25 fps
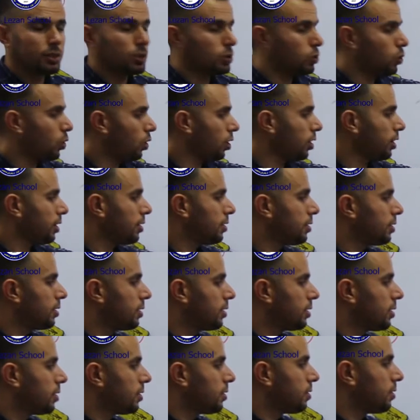will
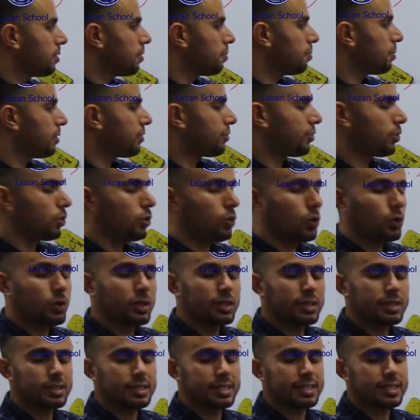before
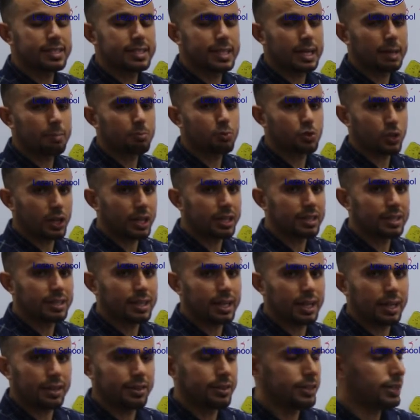the subject
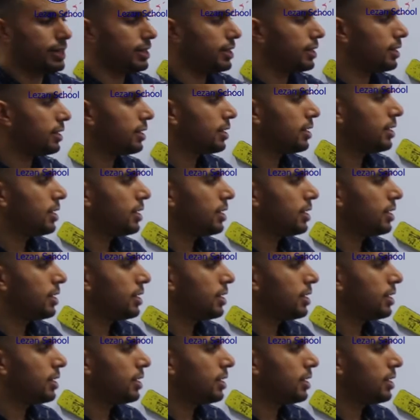and then